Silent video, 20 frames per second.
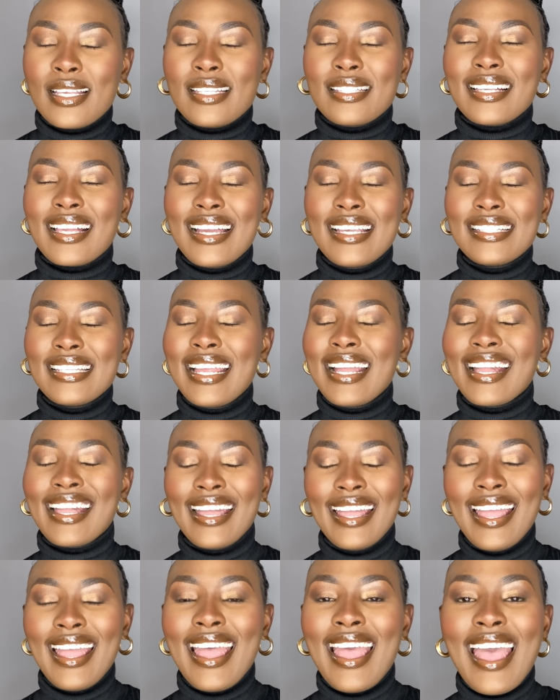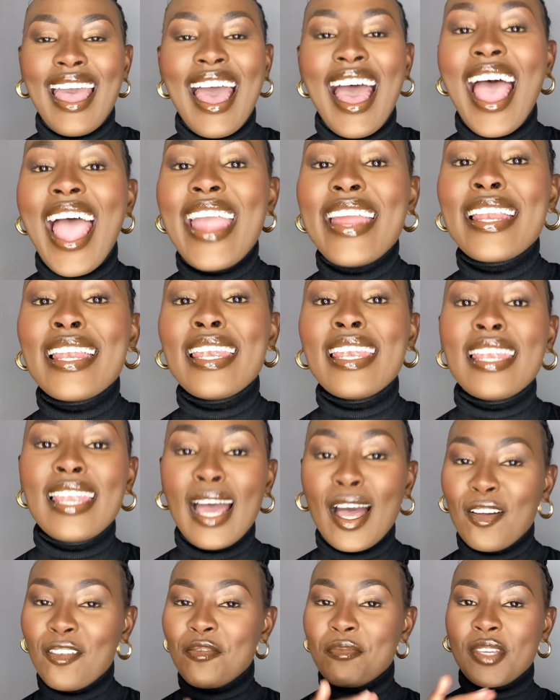Guys, like, I
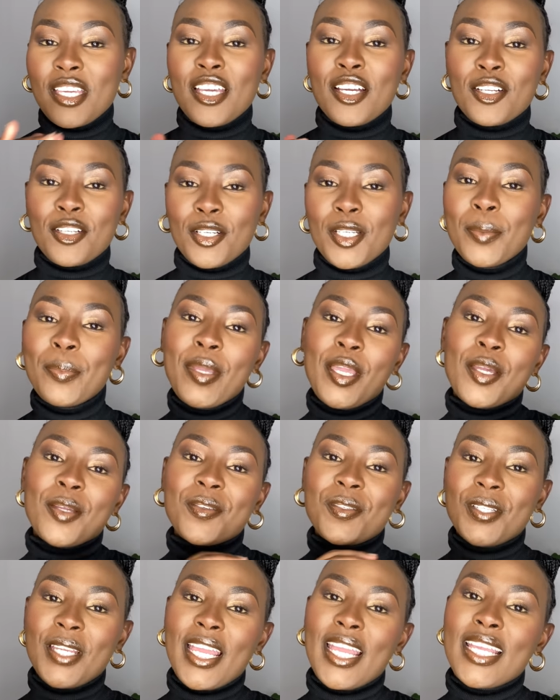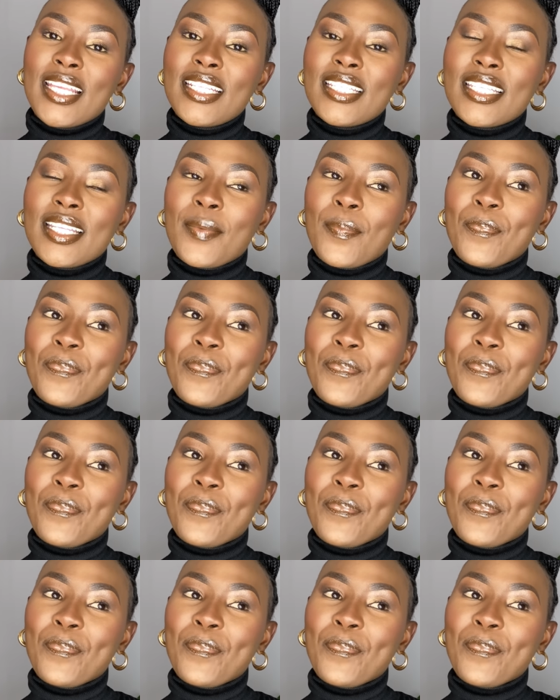love me a good pair of shades.